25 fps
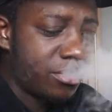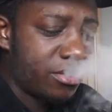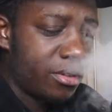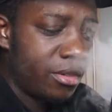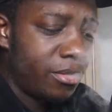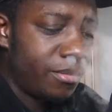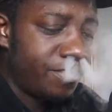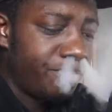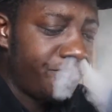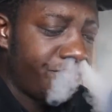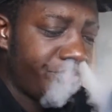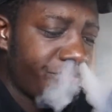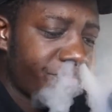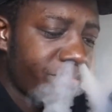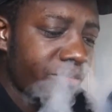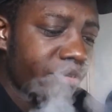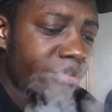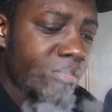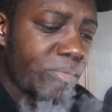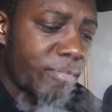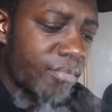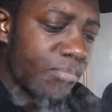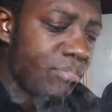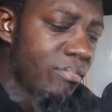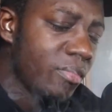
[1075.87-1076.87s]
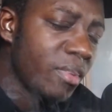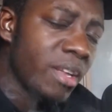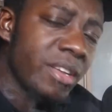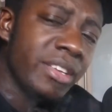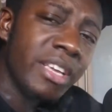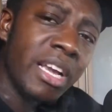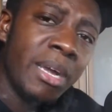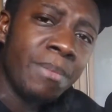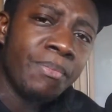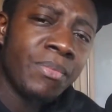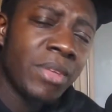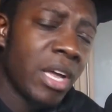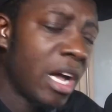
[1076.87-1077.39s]
So
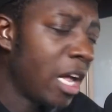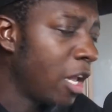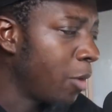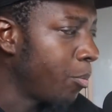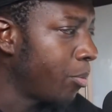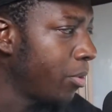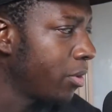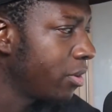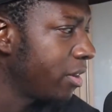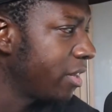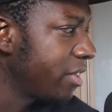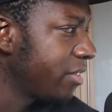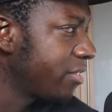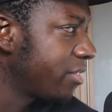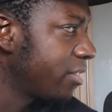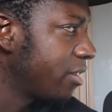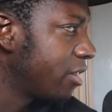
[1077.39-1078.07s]
yeah, I'll put links